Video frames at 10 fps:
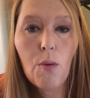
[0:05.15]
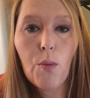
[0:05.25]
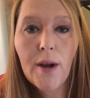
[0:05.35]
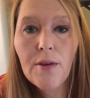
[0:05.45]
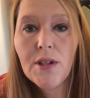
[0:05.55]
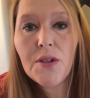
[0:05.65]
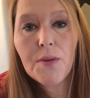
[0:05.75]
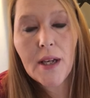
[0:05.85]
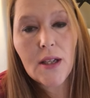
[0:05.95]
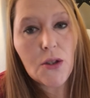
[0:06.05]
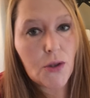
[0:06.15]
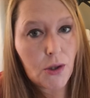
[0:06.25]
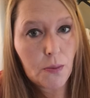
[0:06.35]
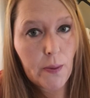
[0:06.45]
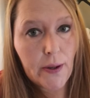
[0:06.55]
Where do you get your
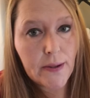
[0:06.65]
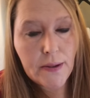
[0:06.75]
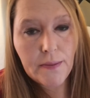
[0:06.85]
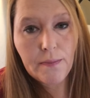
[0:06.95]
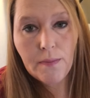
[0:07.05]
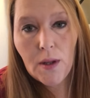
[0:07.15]
coupons?